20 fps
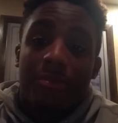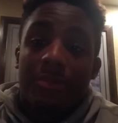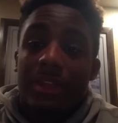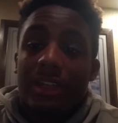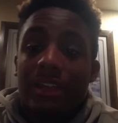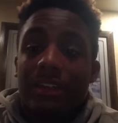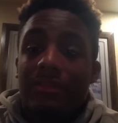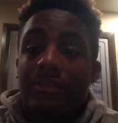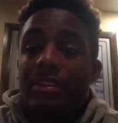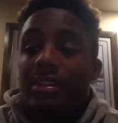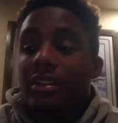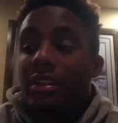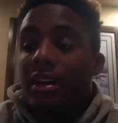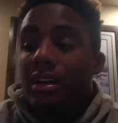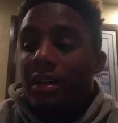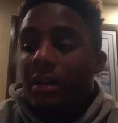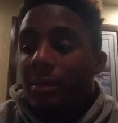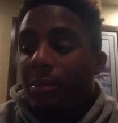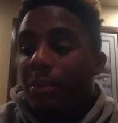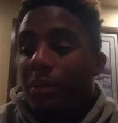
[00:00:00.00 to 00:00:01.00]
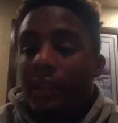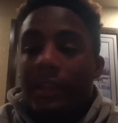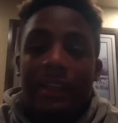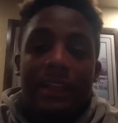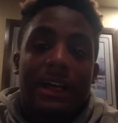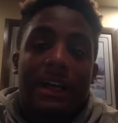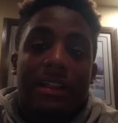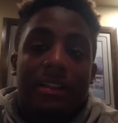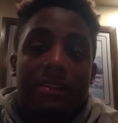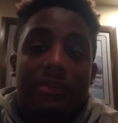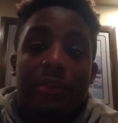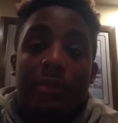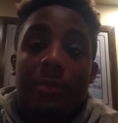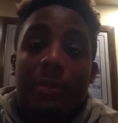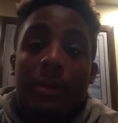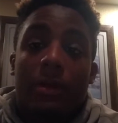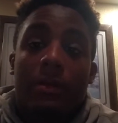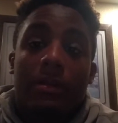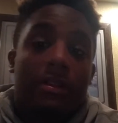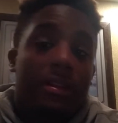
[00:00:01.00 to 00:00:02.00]
didn't even play college
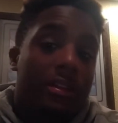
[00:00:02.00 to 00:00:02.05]
football.